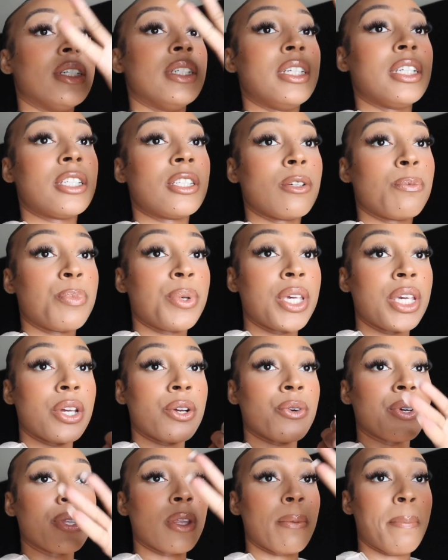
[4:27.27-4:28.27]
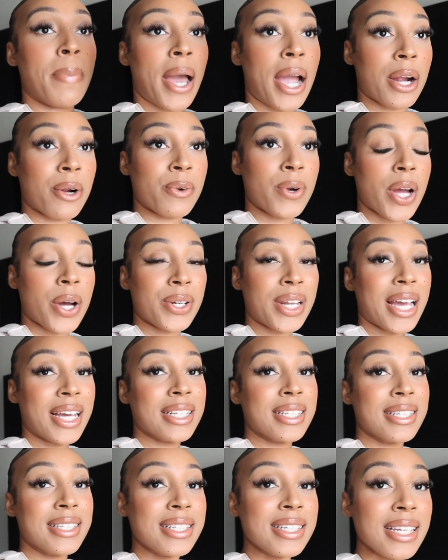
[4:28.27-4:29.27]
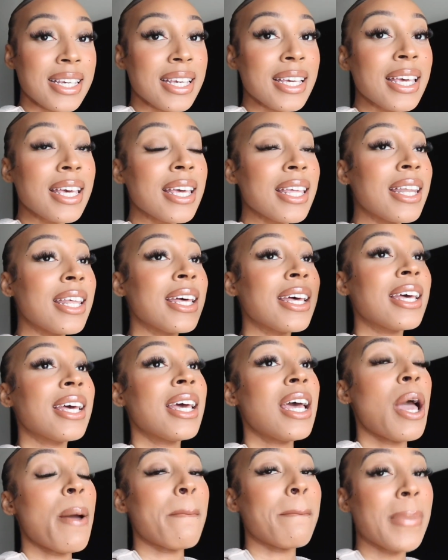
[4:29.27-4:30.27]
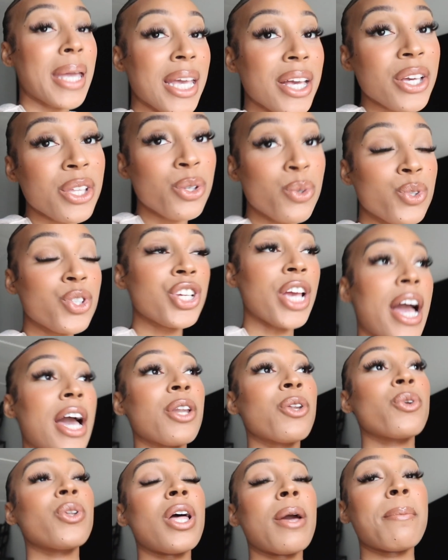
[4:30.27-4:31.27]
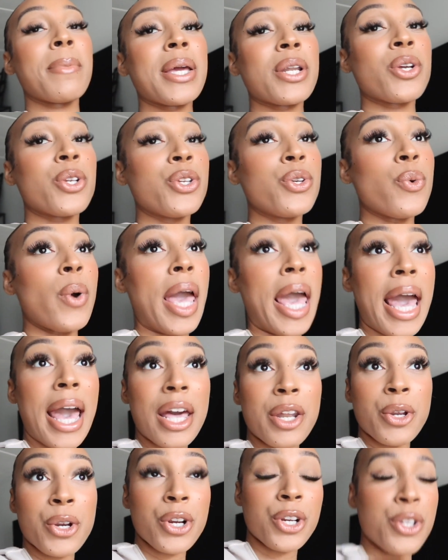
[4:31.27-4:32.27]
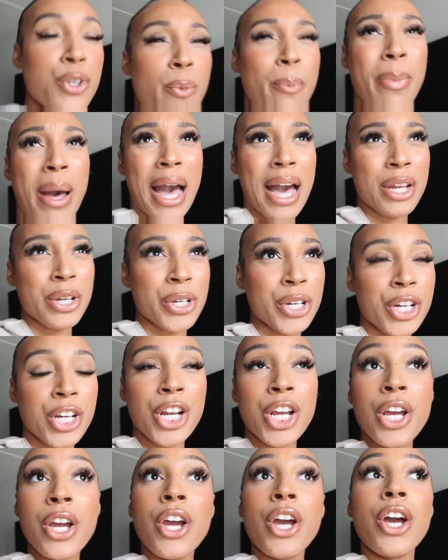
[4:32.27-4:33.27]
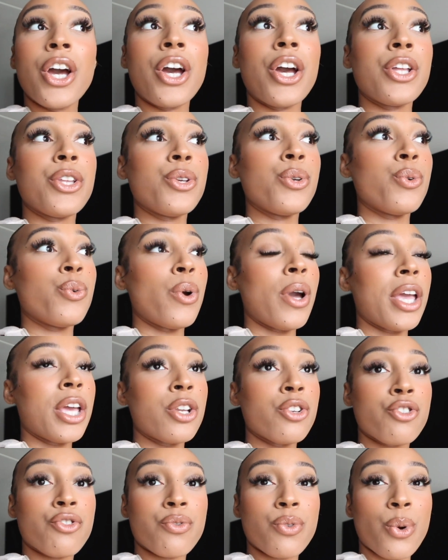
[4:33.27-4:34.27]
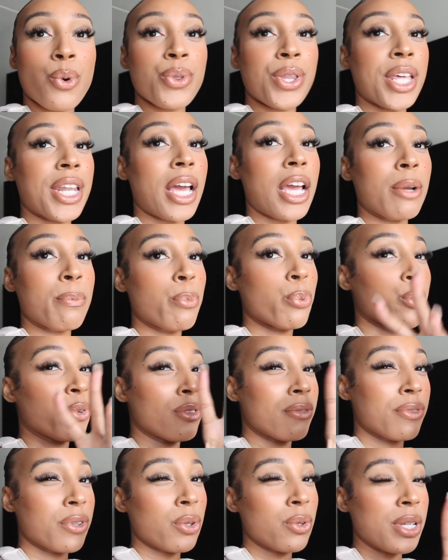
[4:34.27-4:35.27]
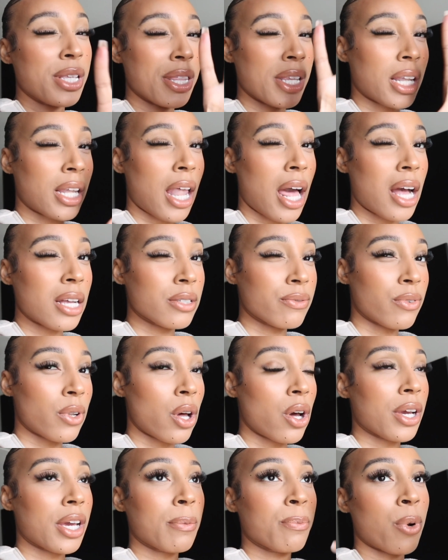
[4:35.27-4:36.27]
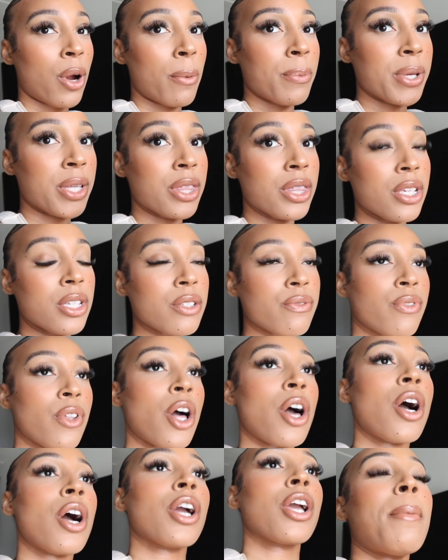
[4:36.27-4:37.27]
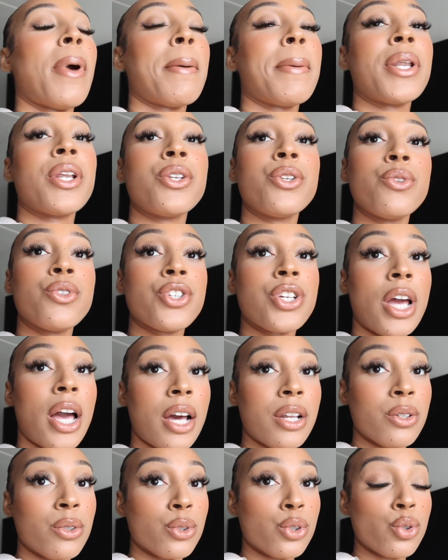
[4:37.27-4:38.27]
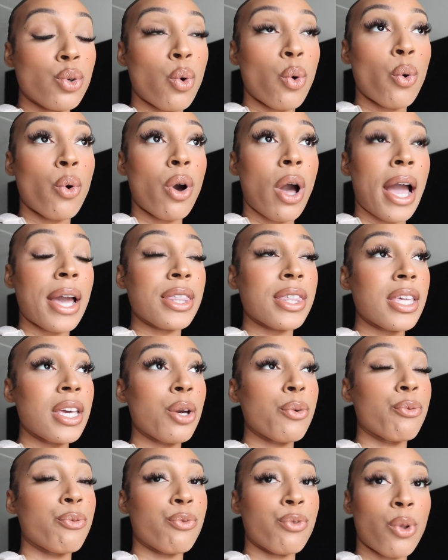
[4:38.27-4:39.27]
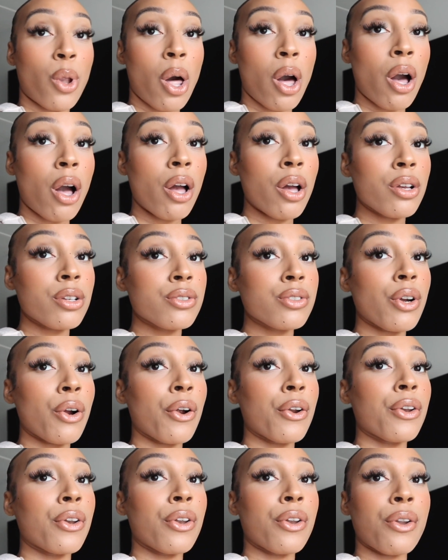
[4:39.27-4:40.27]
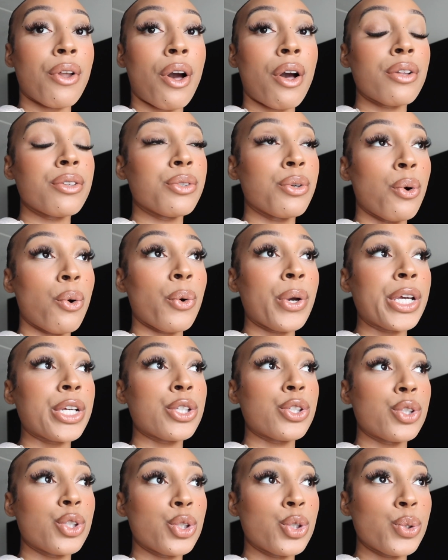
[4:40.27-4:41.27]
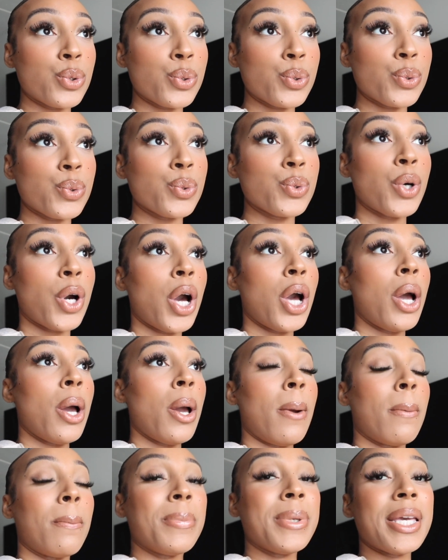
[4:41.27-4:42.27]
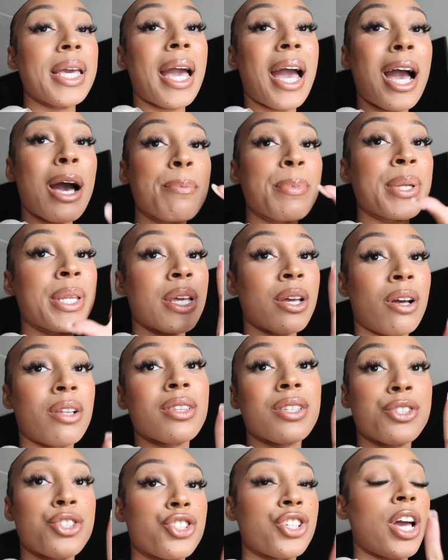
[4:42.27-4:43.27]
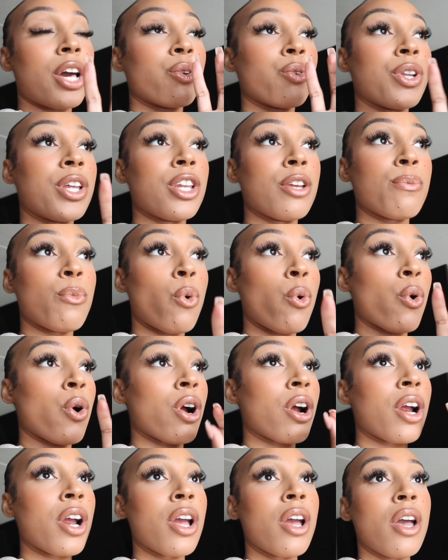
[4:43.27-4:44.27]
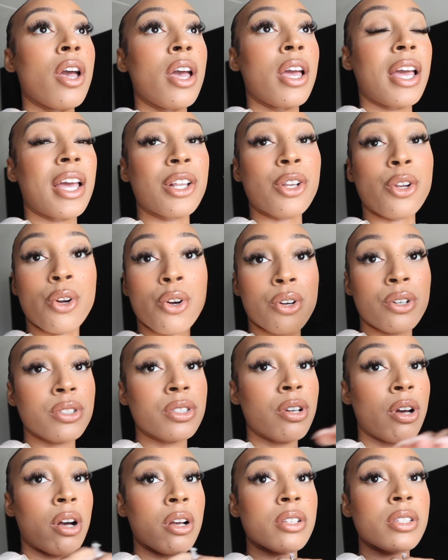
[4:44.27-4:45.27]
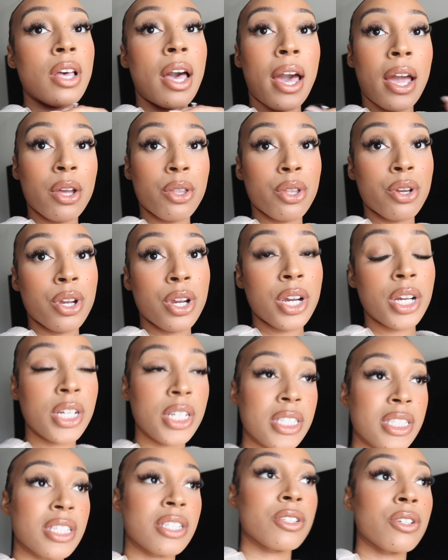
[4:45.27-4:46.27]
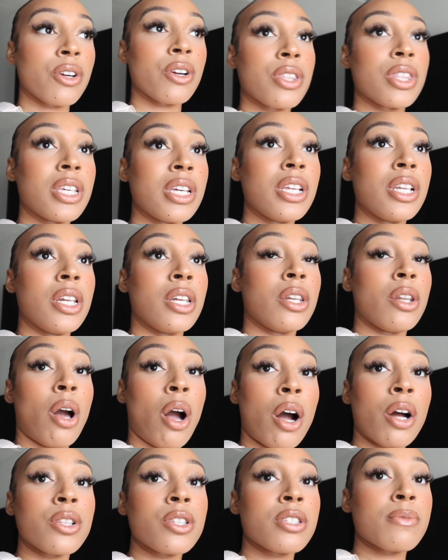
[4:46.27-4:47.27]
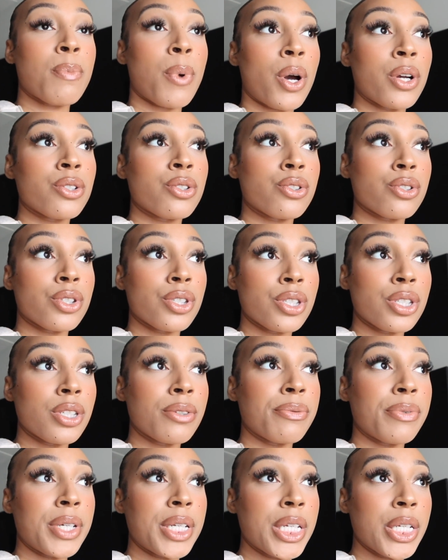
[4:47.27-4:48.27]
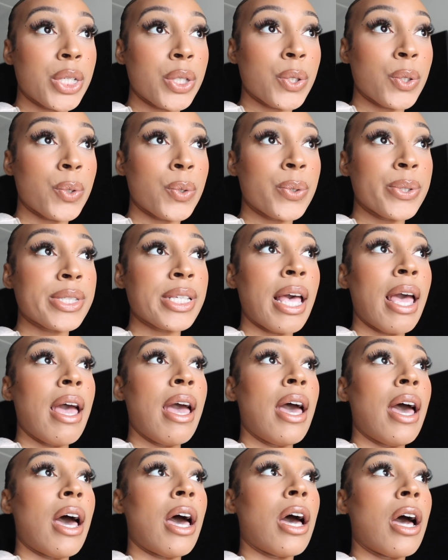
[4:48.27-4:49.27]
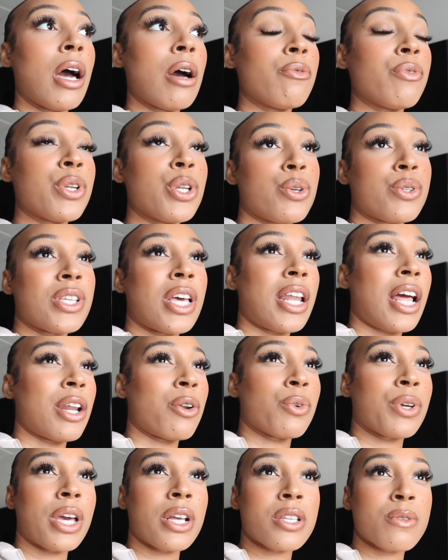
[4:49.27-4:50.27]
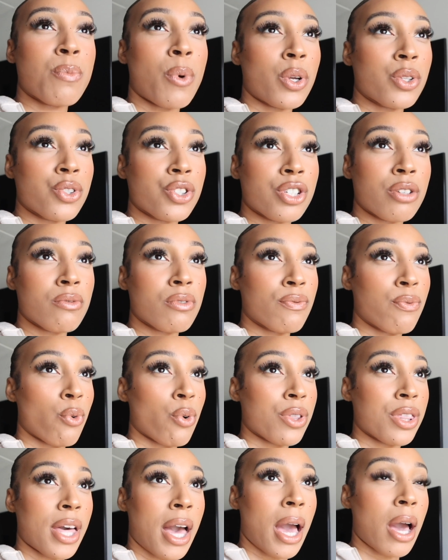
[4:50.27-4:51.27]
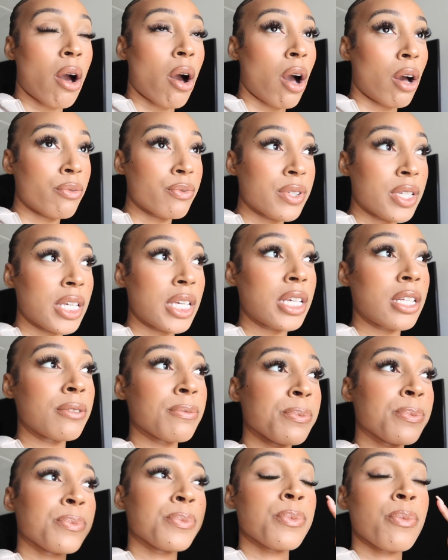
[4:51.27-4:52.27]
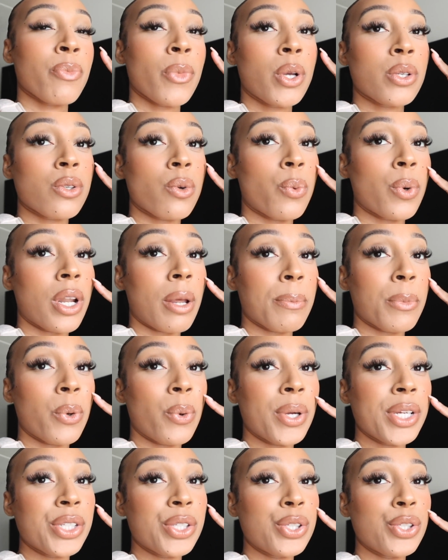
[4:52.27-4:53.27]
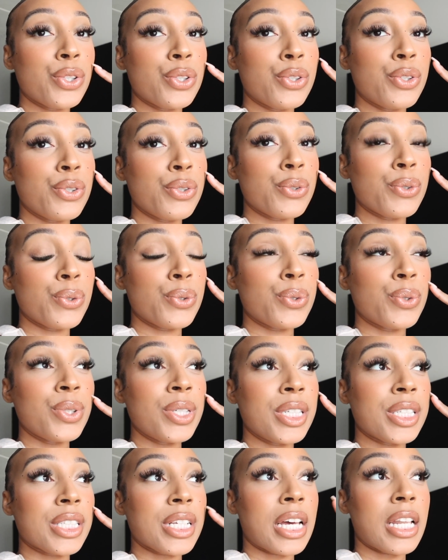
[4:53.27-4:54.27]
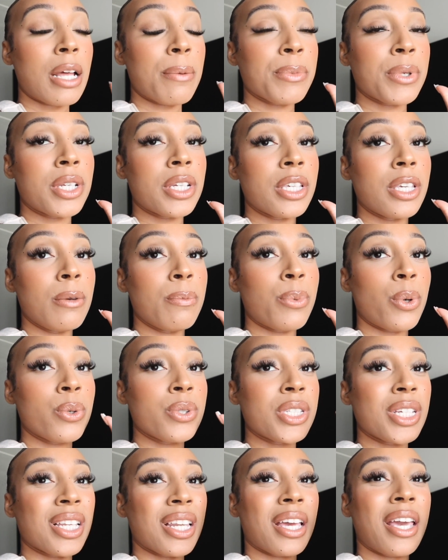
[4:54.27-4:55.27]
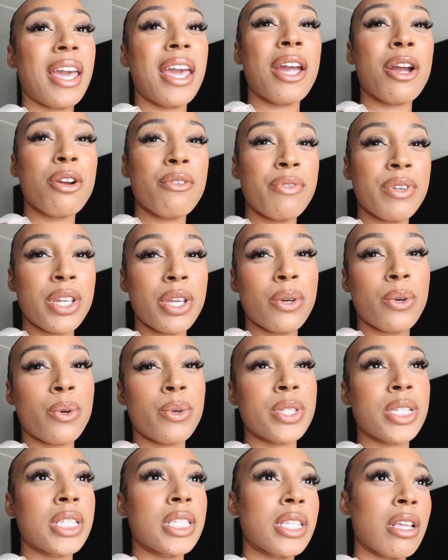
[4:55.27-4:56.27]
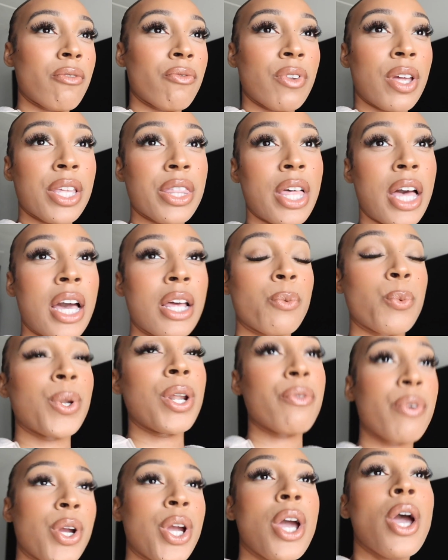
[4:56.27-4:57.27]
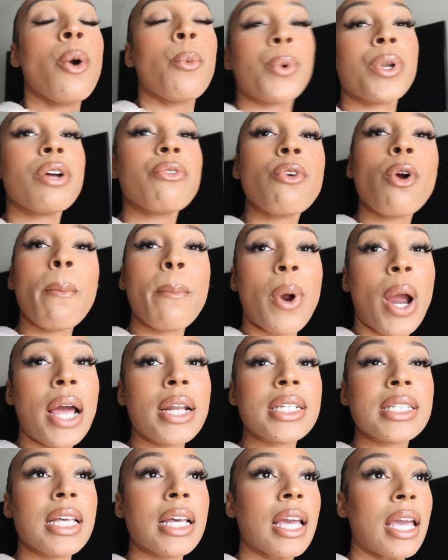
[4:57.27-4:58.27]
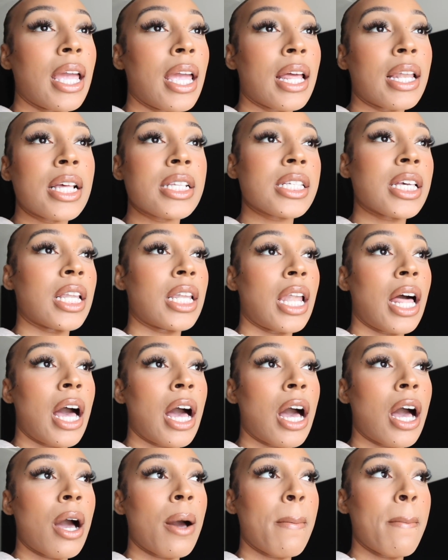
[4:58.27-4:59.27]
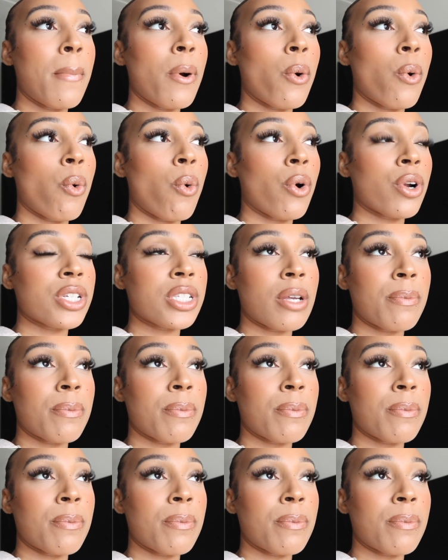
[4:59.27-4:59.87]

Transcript: disappear in the background. I did make a new channel. I made a new header, a new banner, a new intro that I previewed in the last vlog and probably in this vlog. I made a new channel. So I think vlogs are not going to be happening on this channel anymore and girl talks either because these are the non-sponsored videos uh, videos that i don't get sponsorships for that often so what i'm going to do is that i'm going to keep posting like hair videos and stuff like that whatever whenever a brand is like hey let's collab or